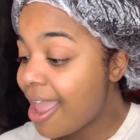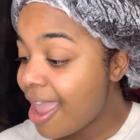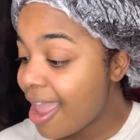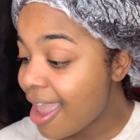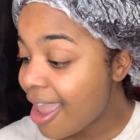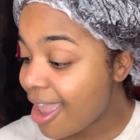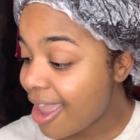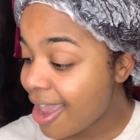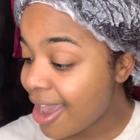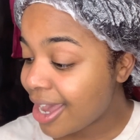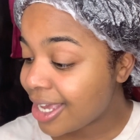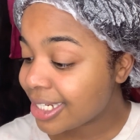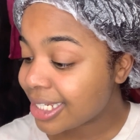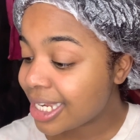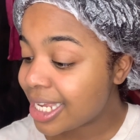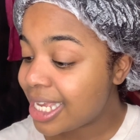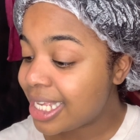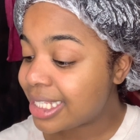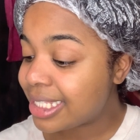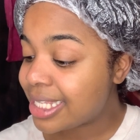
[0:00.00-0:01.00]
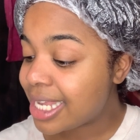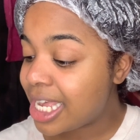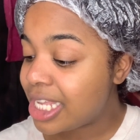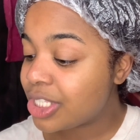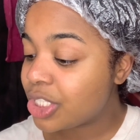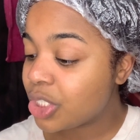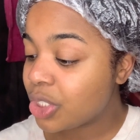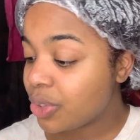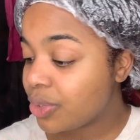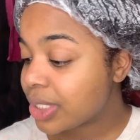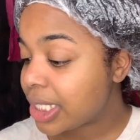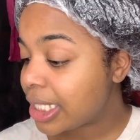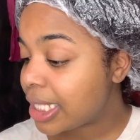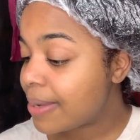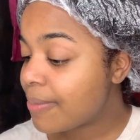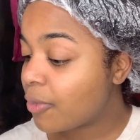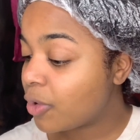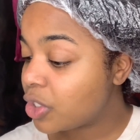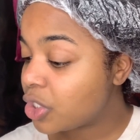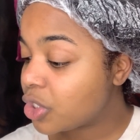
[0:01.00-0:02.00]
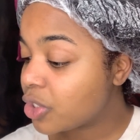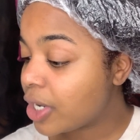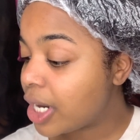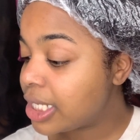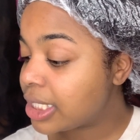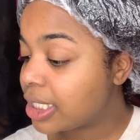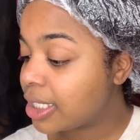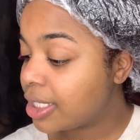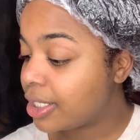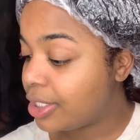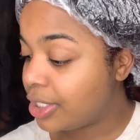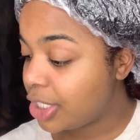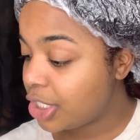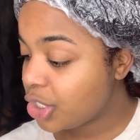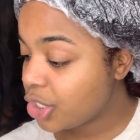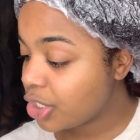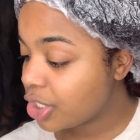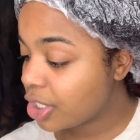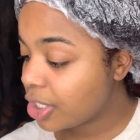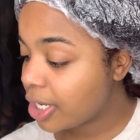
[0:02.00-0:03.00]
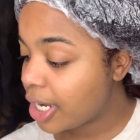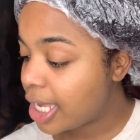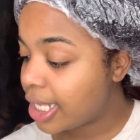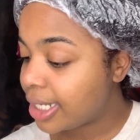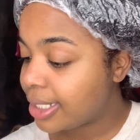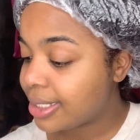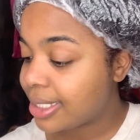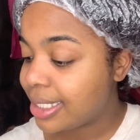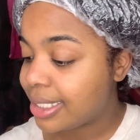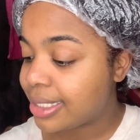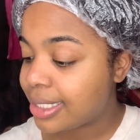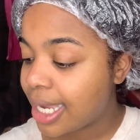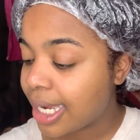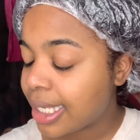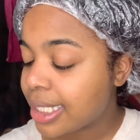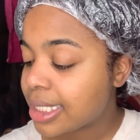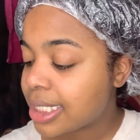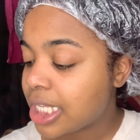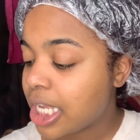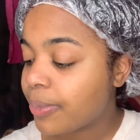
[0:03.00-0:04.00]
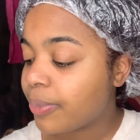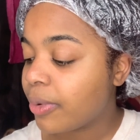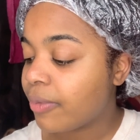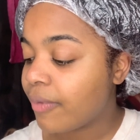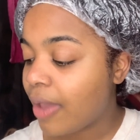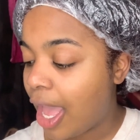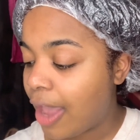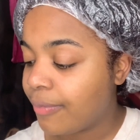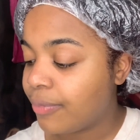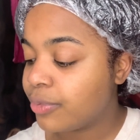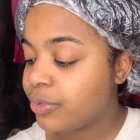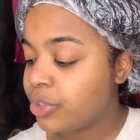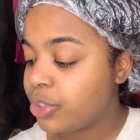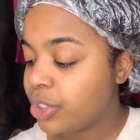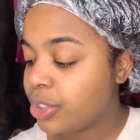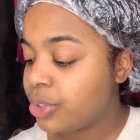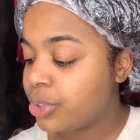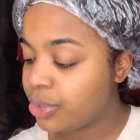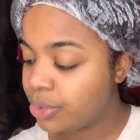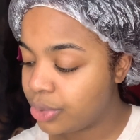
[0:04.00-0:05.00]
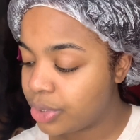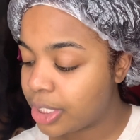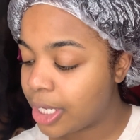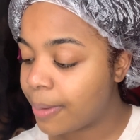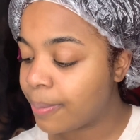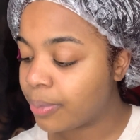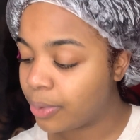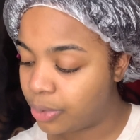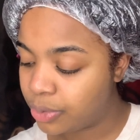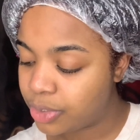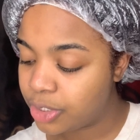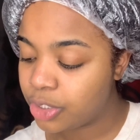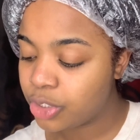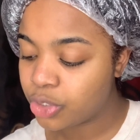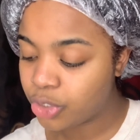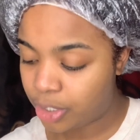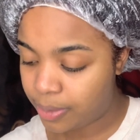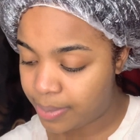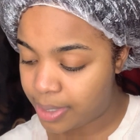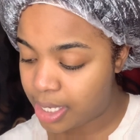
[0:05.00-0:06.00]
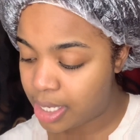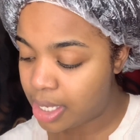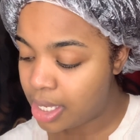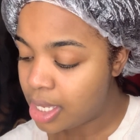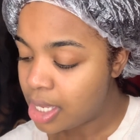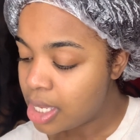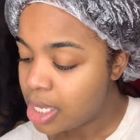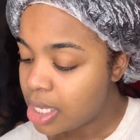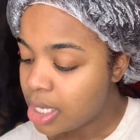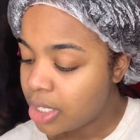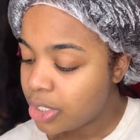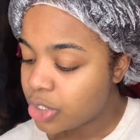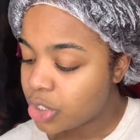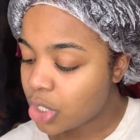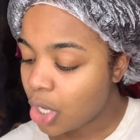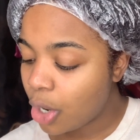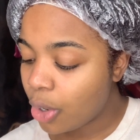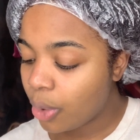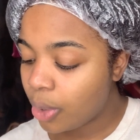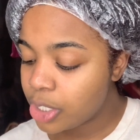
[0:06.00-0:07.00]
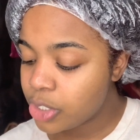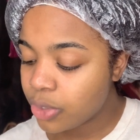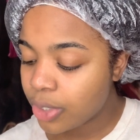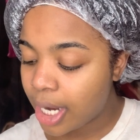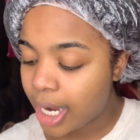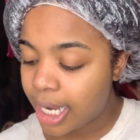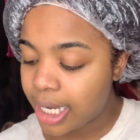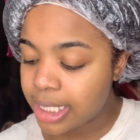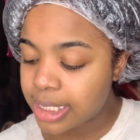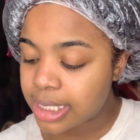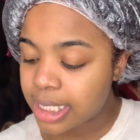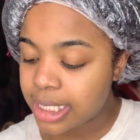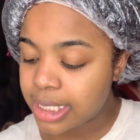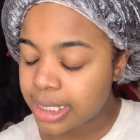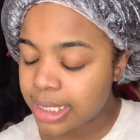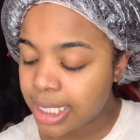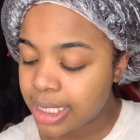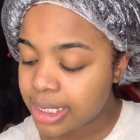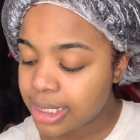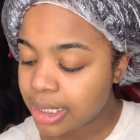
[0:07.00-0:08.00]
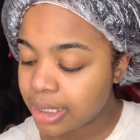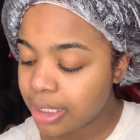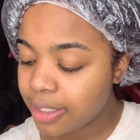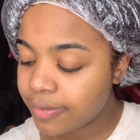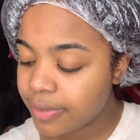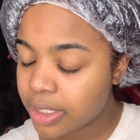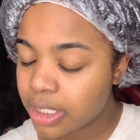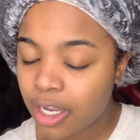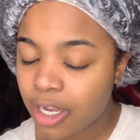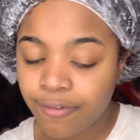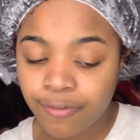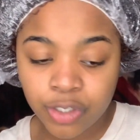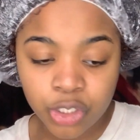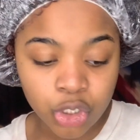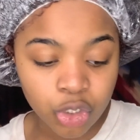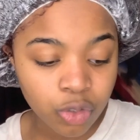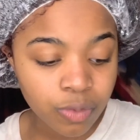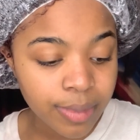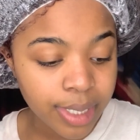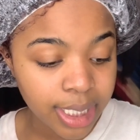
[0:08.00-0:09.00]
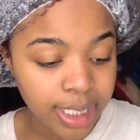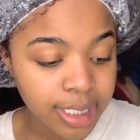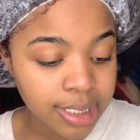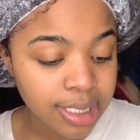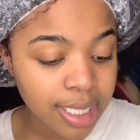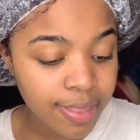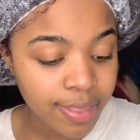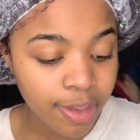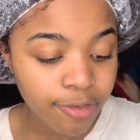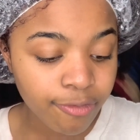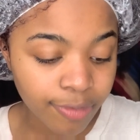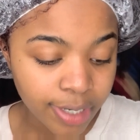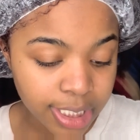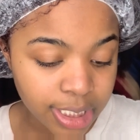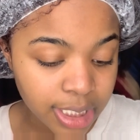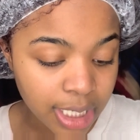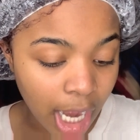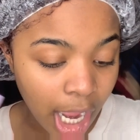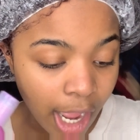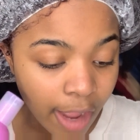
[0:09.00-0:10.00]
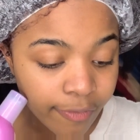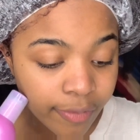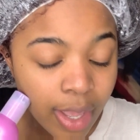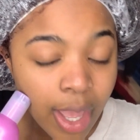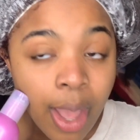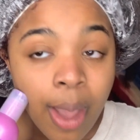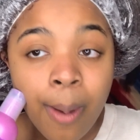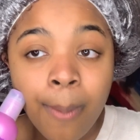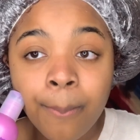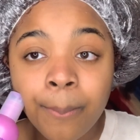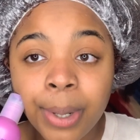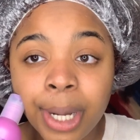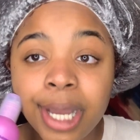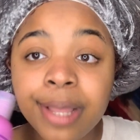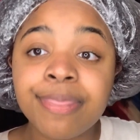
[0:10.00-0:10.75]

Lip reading: And it says use as a moisturizing conditioner and as a second step of Aphogee 2-step protein treatment. So you guys, it says to leave this on for 2 minutes and then rinse it off. But